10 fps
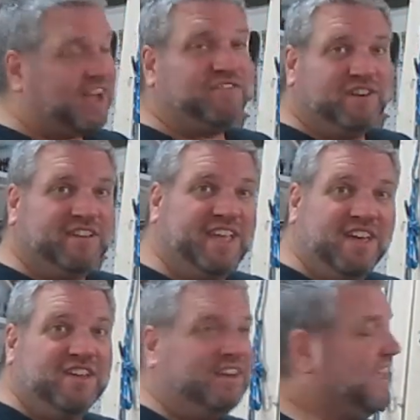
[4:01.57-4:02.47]
out really
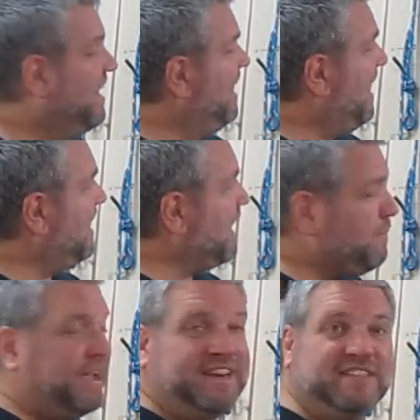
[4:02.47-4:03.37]
good. I
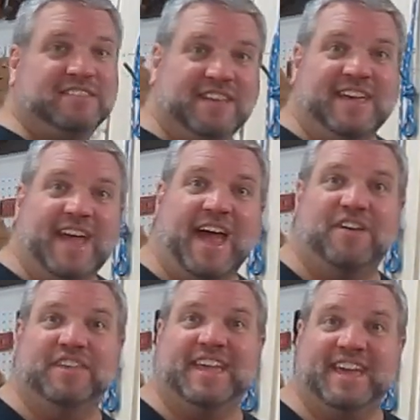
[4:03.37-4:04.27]
can't wait to see how the